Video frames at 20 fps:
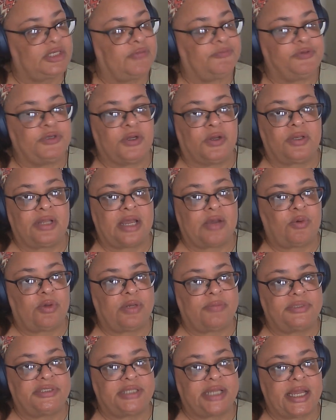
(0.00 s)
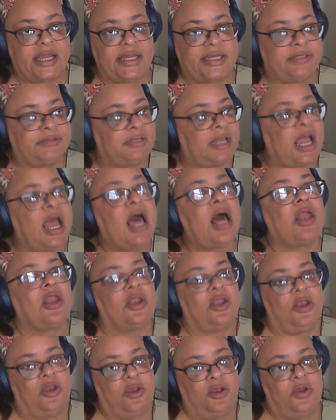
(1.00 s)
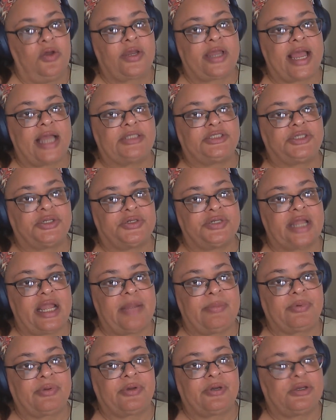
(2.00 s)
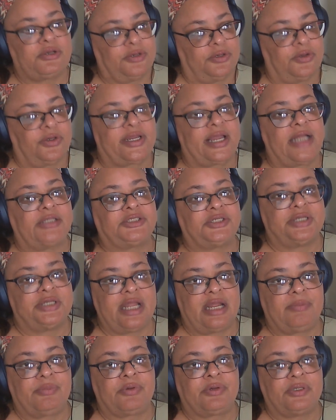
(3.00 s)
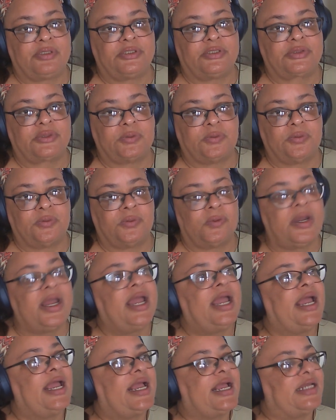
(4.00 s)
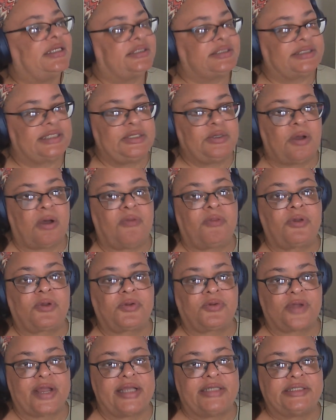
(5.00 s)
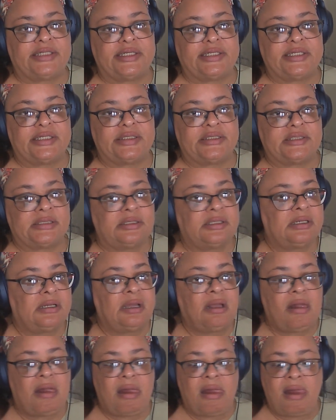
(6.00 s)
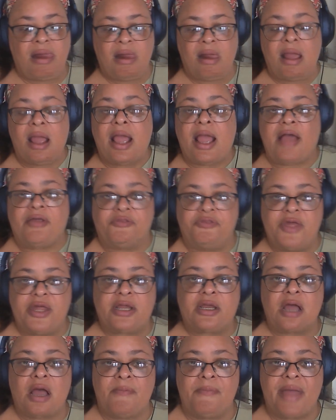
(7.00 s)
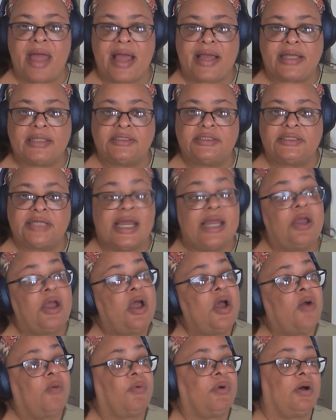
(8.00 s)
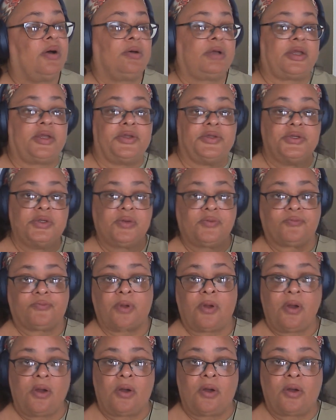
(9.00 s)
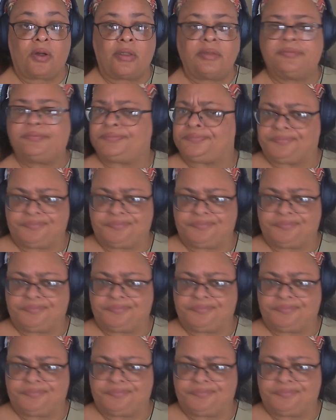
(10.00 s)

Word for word: If you don't like what I'm saying, look at your neighborhood, look your neighborhood school, and see all the craziness, and then come back and say, well, you're wrong.